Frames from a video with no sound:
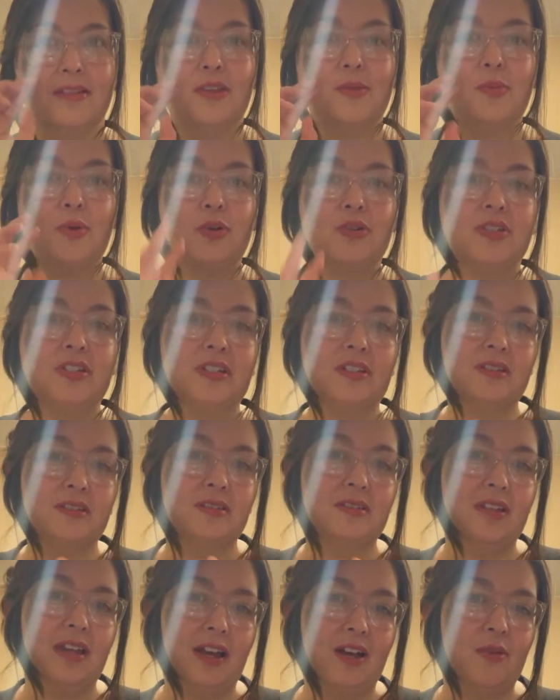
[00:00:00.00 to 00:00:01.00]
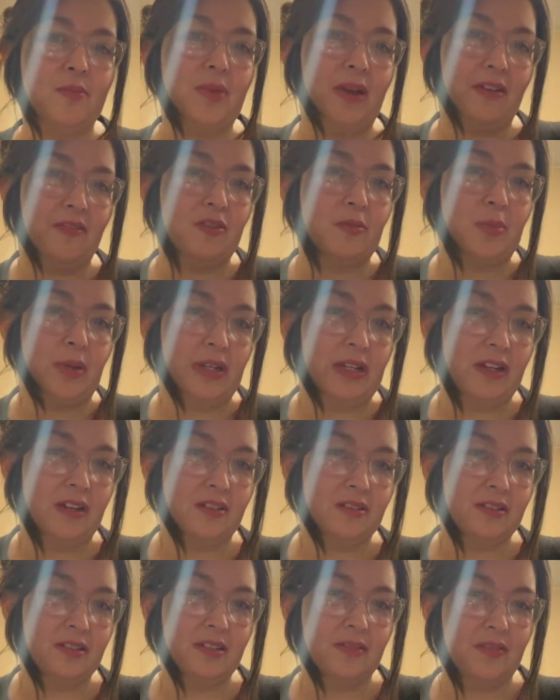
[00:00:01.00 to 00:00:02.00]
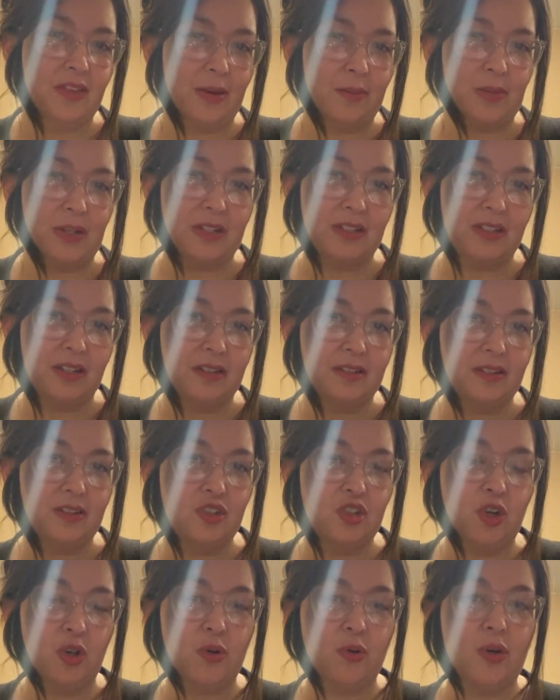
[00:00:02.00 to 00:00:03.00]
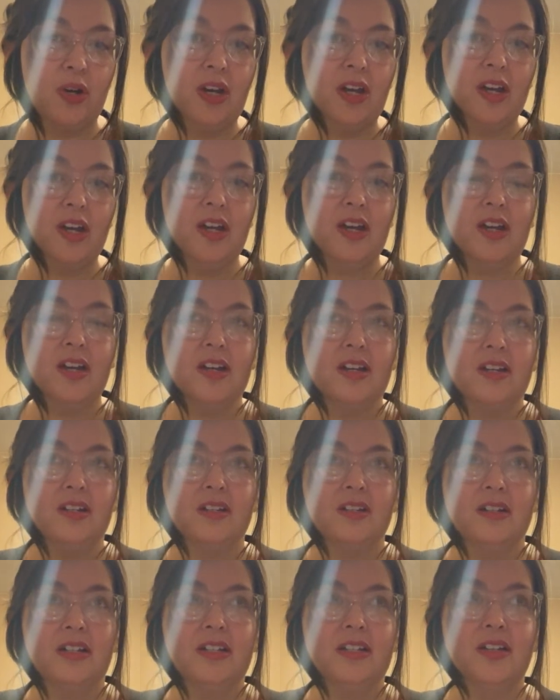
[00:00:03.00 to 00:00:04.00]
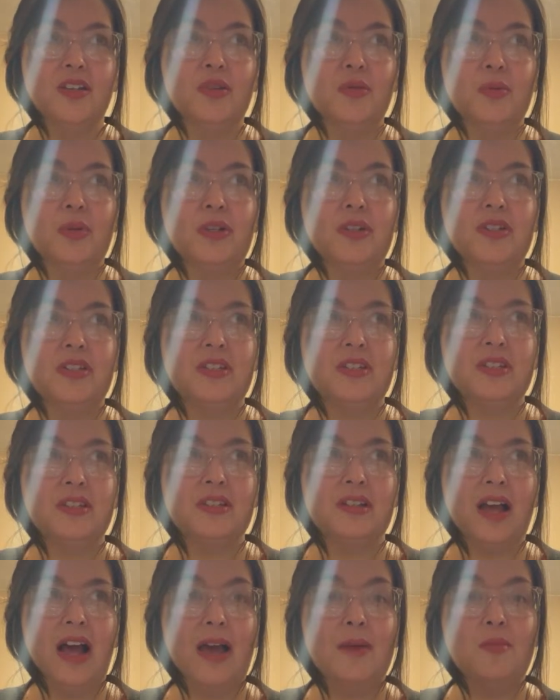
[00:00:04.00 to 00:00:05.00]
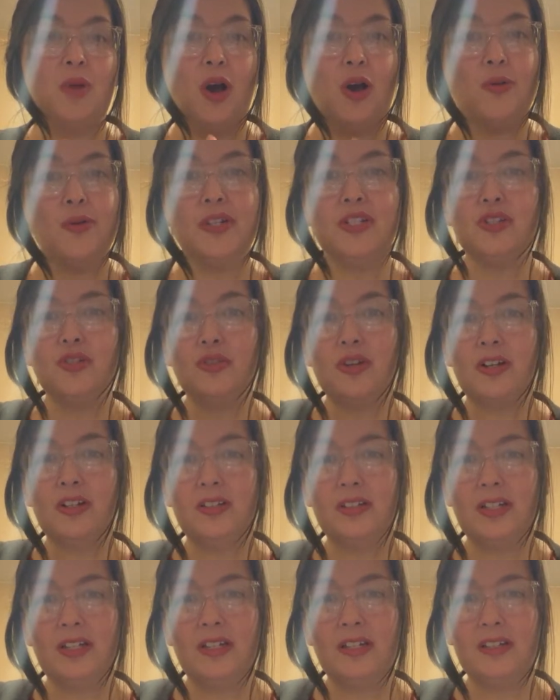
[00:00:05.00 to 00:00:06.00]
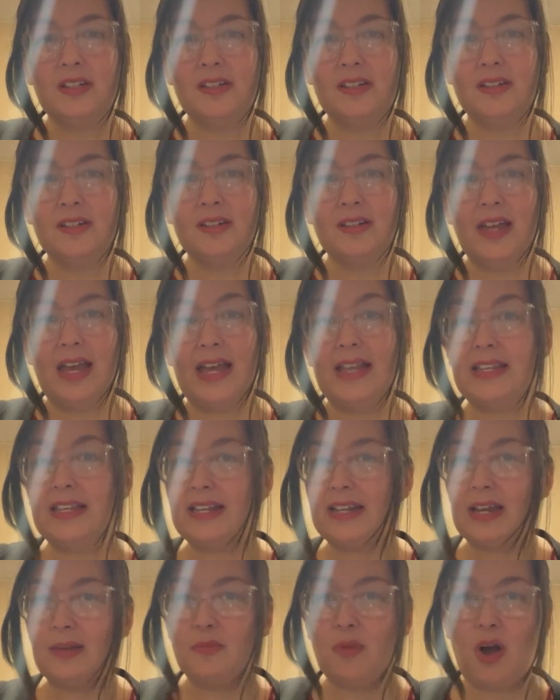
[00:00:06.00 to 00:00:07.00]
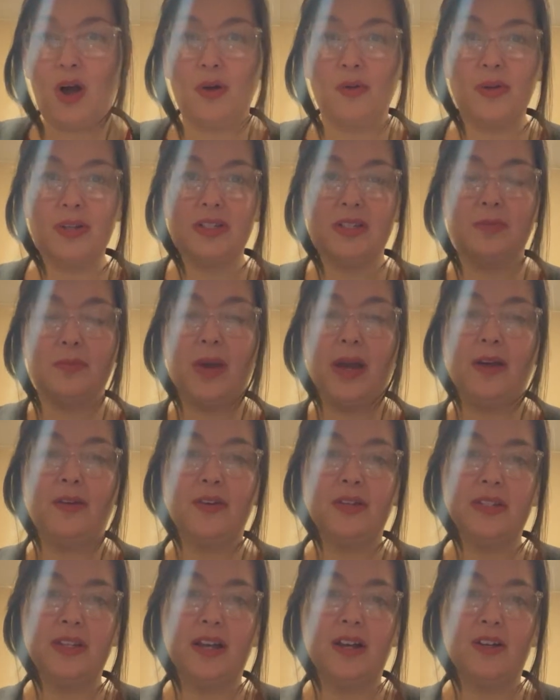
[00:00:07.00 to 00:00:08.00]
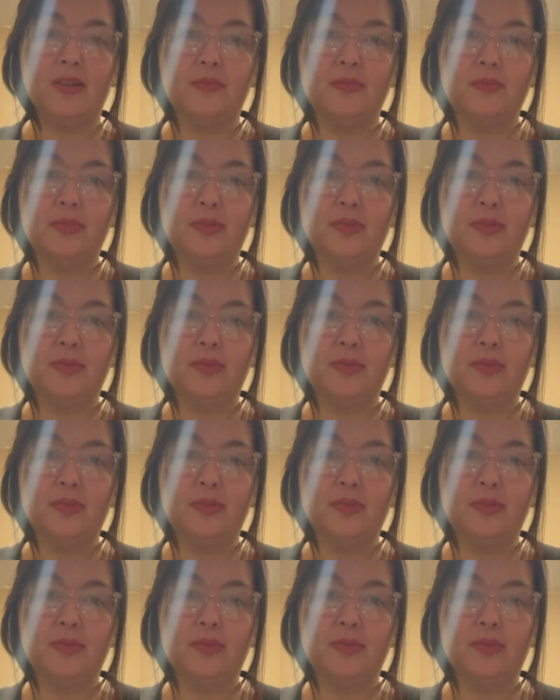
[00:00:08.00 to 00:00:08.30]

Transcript: the person to help everybody else, if that makes sense. So in other words, I'm always struggling, and yet I'm always empowered to help.